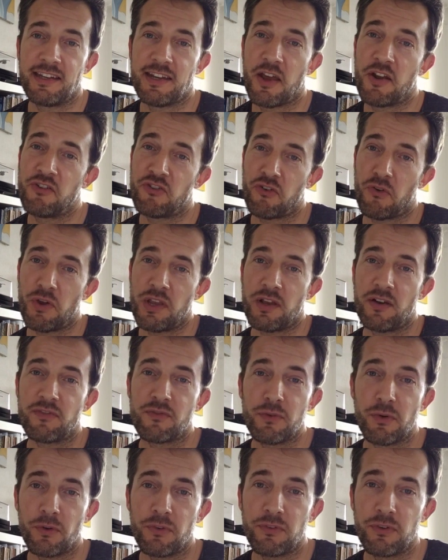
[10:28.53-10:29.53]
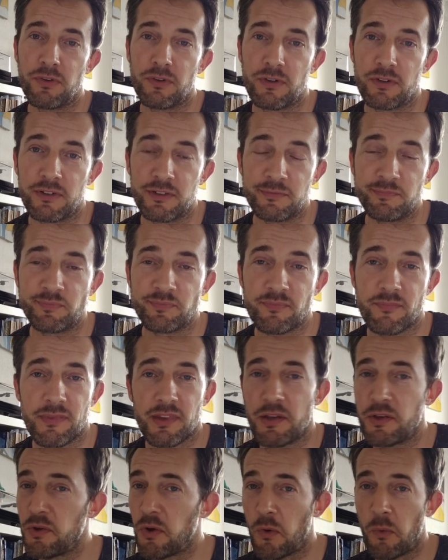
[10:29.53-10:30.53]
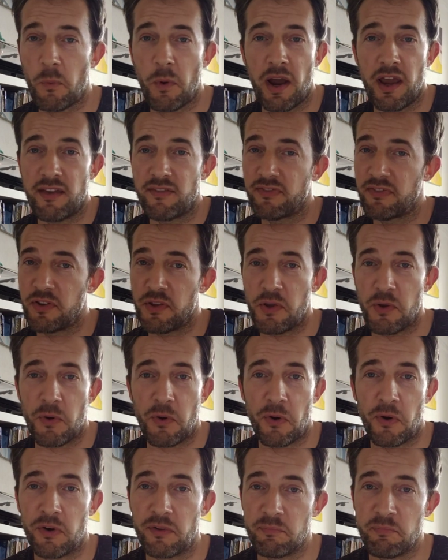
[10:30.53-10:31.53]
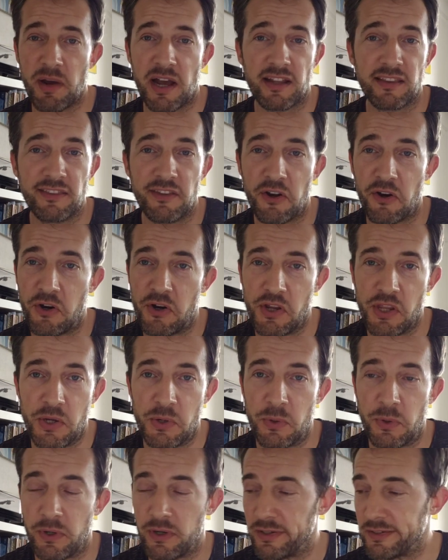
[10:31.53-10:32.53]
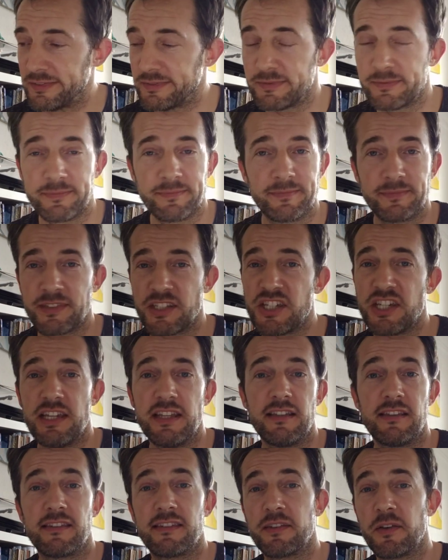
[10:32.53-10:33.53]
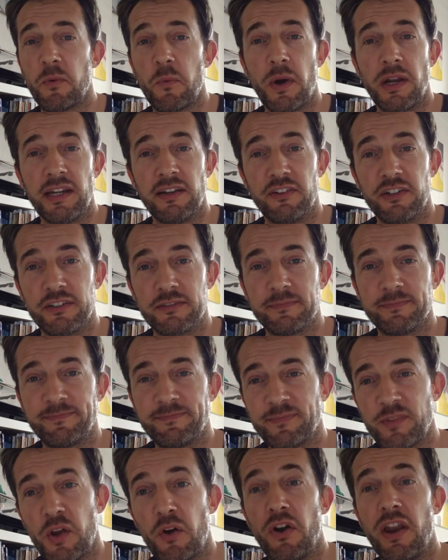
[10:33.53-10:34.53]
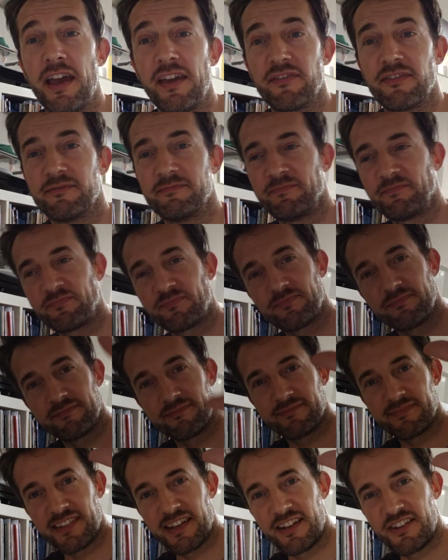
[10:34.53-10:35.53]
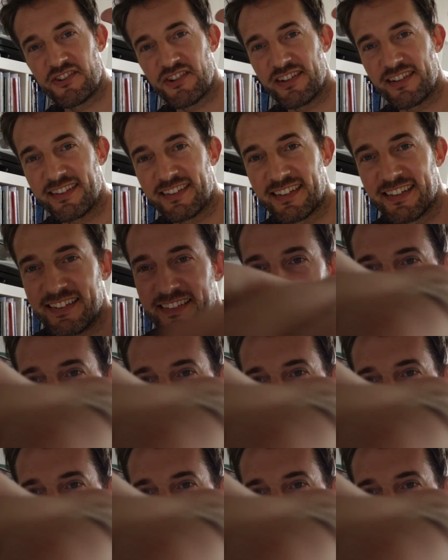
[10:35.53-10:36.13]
enjoying, of course, your wife, your partner, your kids, whatever, your life. Cheers.